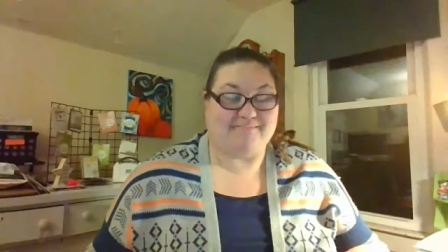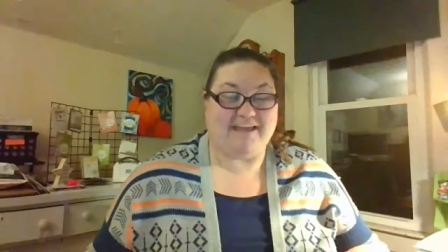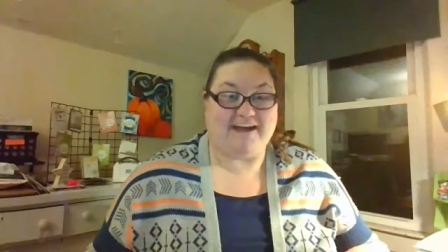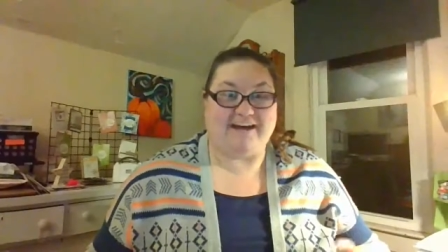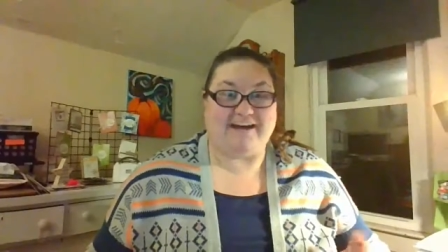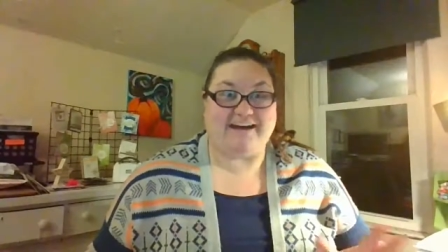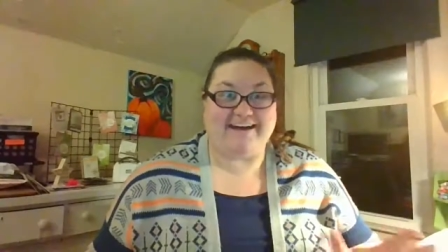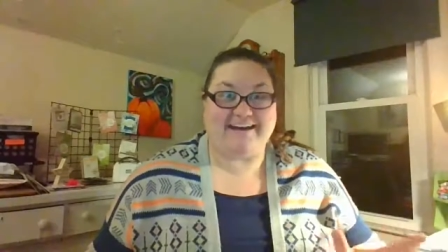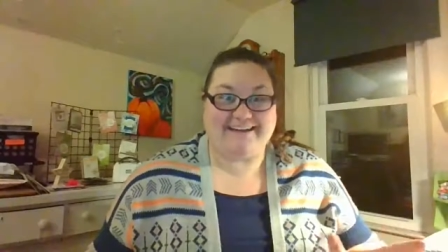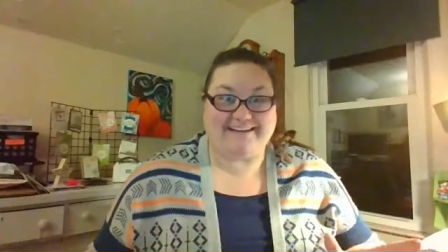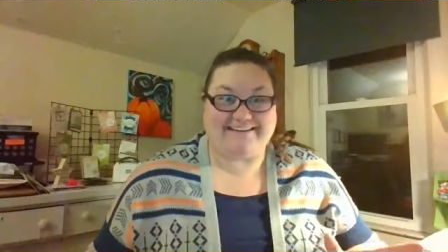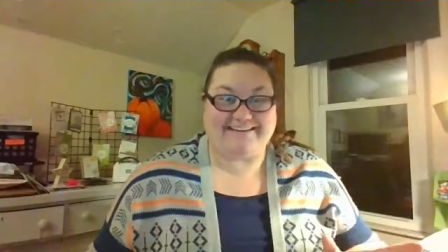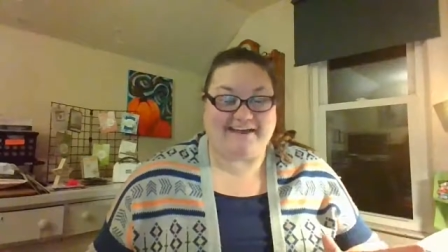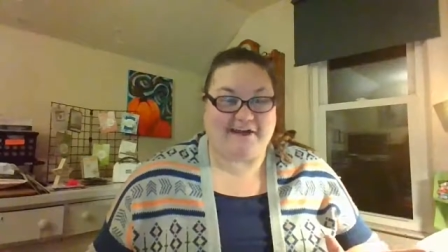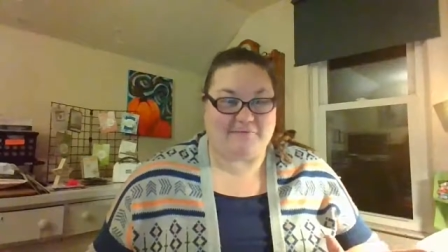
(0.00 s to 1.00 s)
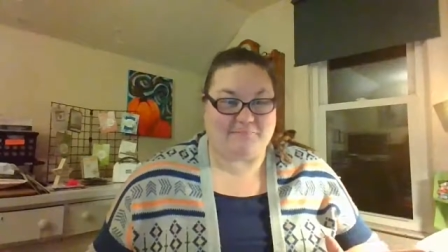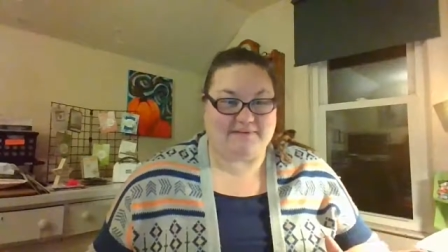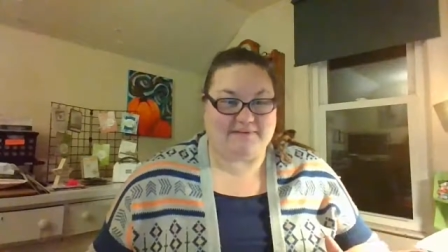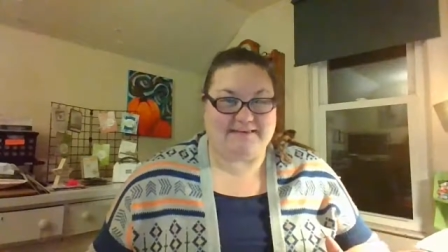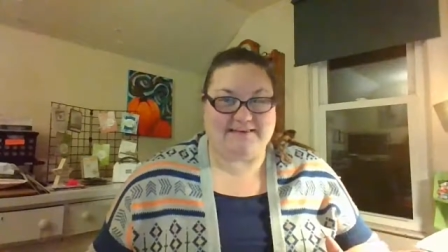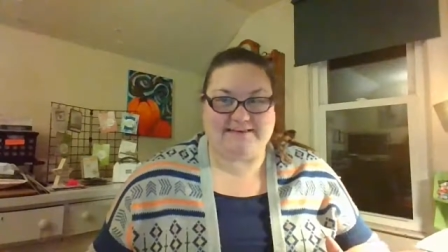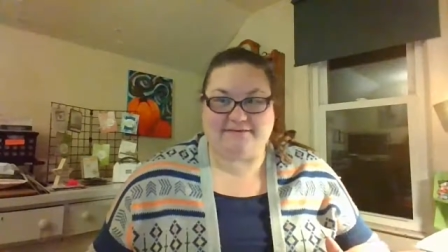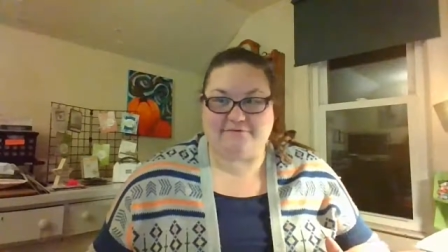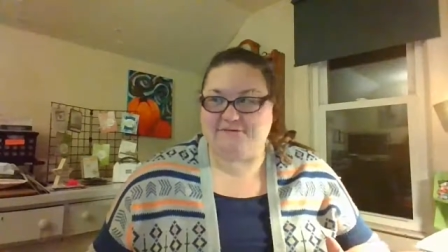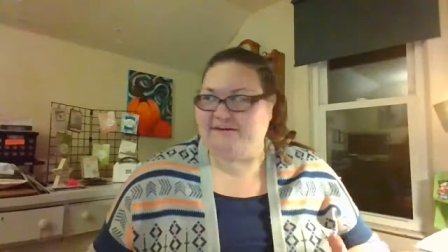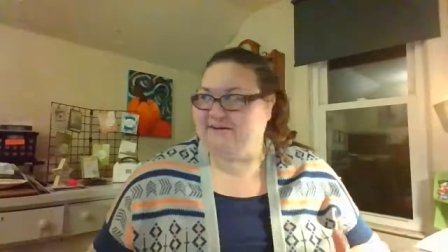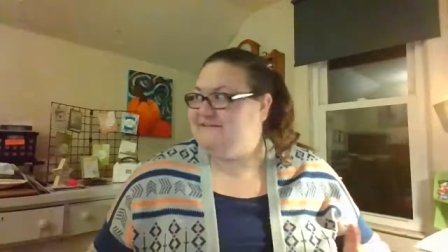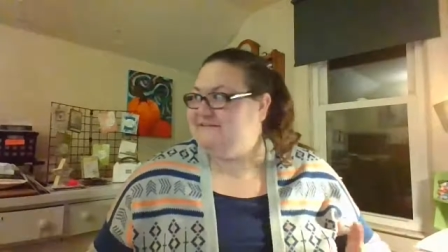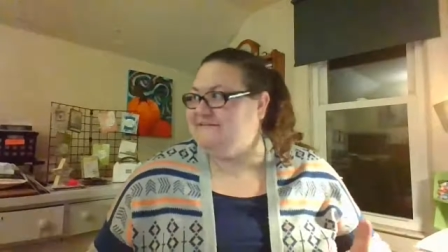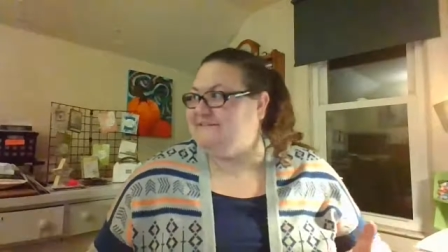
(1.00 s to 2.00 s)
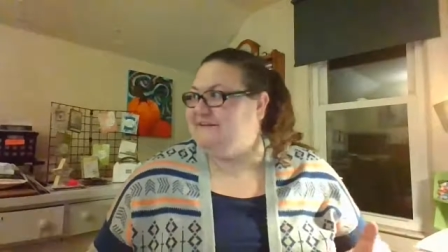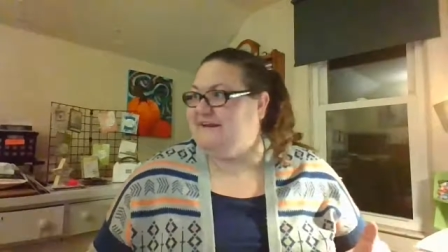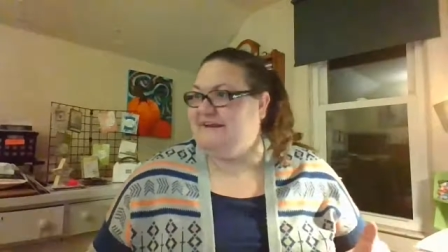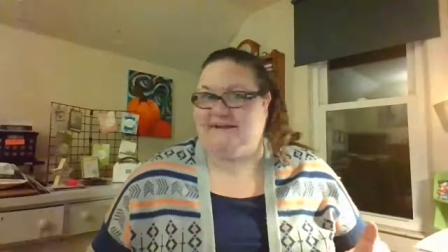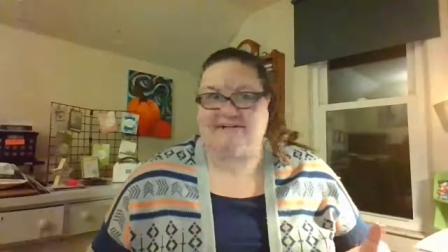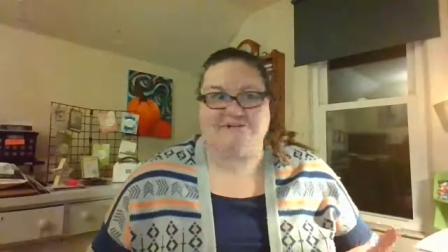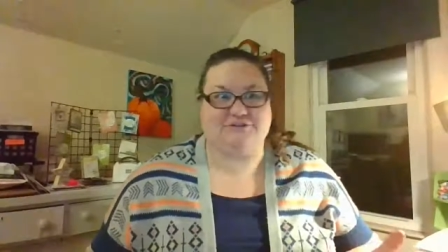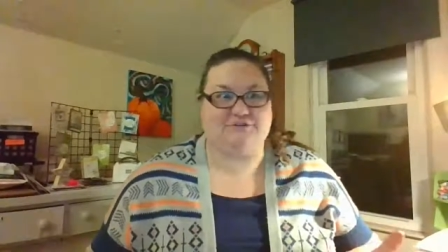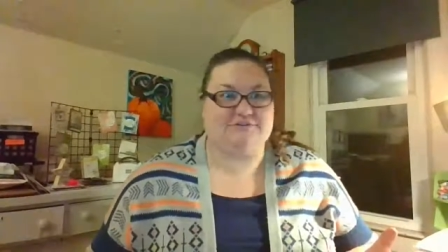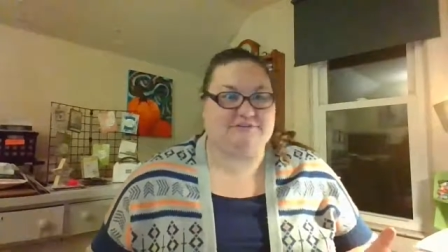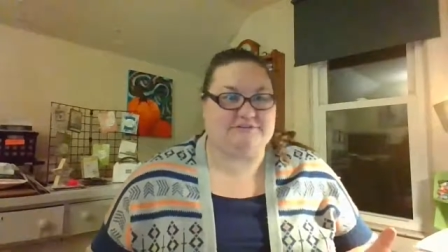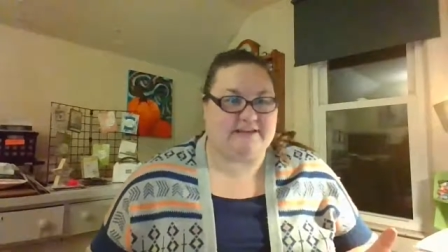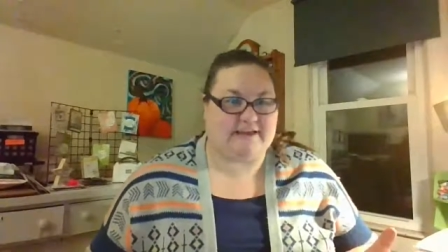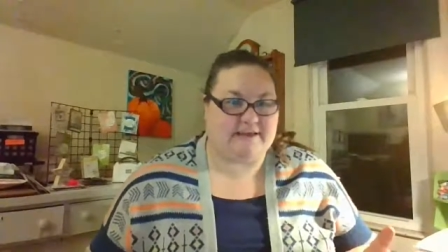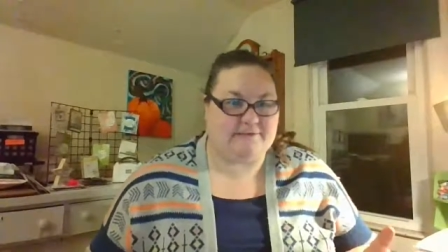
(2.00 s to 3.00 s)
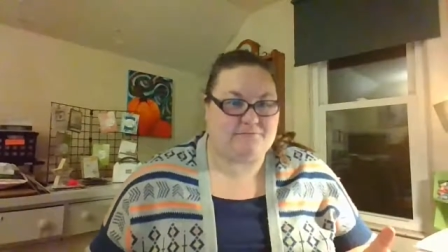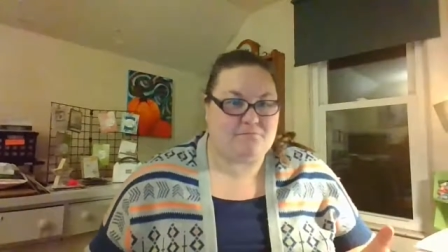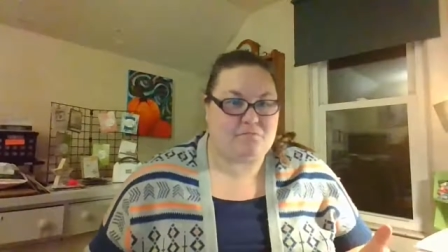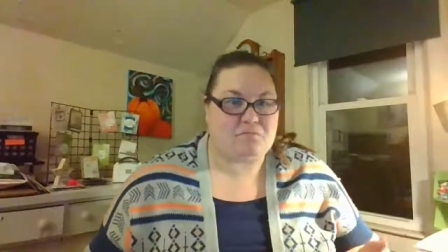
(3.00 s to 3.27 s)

Hi, happy, what is today? Tuesday.